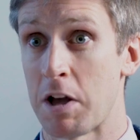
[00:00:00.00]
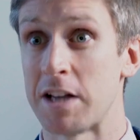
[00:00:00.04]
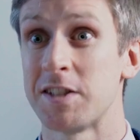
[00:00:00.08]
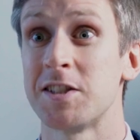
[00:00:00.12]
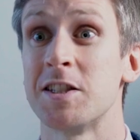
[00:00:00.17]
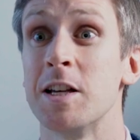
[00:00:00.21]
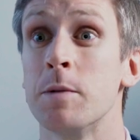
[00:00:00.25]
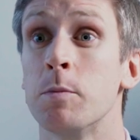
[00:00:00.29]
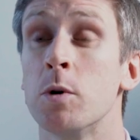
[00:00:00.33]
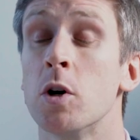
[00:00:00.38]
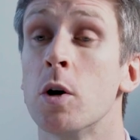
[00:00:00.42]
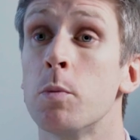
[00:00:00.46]
A
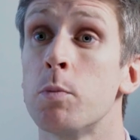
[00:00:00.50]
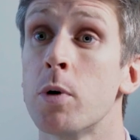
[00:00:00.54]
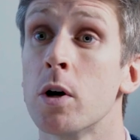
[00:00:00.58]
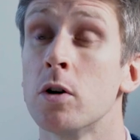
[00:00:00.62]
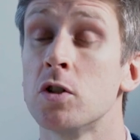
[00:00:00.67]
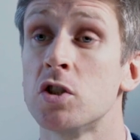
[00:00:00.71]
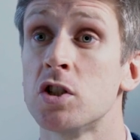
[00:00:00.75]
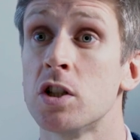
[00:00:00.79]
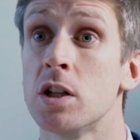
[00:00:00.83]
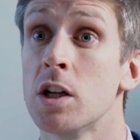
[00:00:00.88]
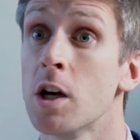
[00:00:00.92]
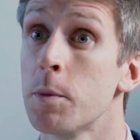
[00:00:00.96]
similar
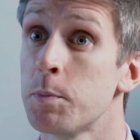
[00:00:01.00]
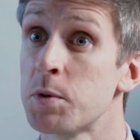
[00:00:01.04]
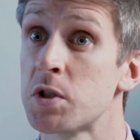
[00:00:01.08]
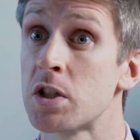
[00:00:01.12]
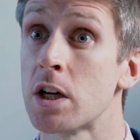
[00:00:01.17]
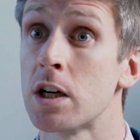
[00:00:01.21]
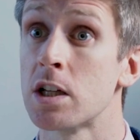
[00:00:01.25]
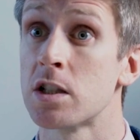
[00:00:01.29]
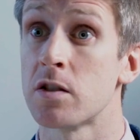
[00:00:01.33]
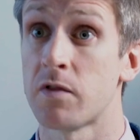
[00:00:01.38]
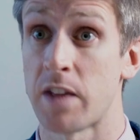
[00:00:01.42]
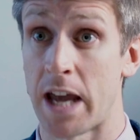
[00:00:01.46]
approach to the
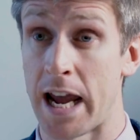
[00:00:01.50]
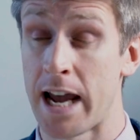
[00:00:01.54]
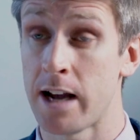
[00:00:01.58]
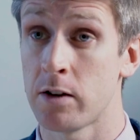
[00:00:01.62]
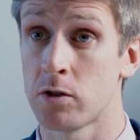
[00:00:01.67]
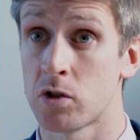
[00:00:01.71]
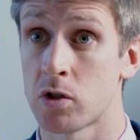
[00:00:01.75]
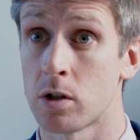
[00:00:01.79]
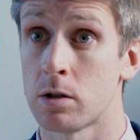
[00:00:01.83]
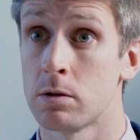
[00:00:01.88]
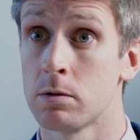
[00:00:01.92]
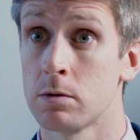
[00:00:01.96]
upstairs of the
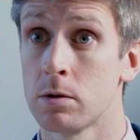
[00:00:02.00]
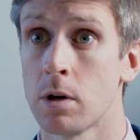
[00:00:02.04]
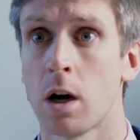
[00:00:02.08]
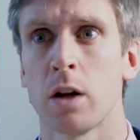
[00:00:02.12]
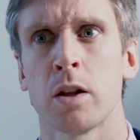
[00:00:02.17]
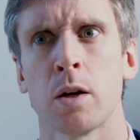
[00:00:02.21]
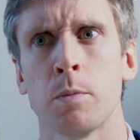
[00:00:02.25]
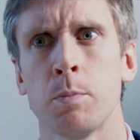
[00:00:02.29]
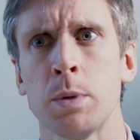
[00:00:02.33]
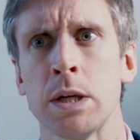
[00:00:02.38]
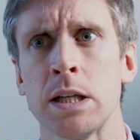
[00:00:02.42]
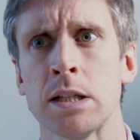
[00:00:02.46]
house.
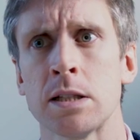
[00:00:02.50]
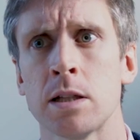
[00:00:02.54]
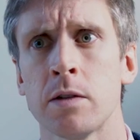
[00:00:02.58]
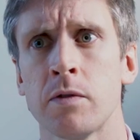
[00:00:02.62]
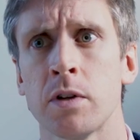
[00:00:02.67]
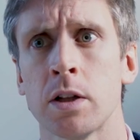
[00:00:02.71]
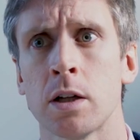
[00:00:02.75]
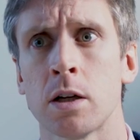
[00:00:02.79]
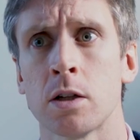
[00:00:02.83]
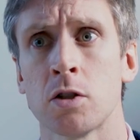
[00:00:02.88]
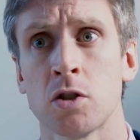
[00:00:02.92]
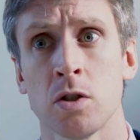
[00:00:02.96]
Are there bees
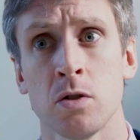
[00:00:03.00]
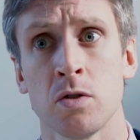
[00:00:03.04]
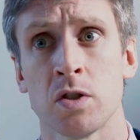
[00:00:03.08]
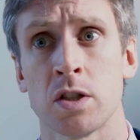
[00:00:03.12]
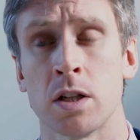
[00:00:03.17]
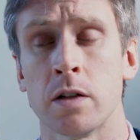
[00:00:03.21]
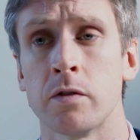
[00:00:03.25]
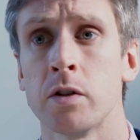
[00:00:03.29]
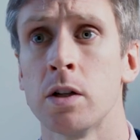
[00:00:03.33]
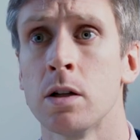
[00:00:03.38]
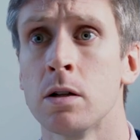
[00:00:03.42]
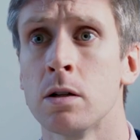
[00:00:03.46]
living there too,
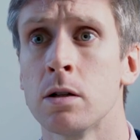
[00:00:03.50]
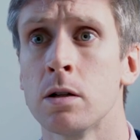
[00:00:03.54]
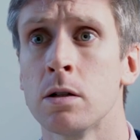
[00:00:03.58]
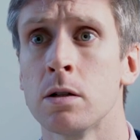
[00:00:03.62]
Stephen?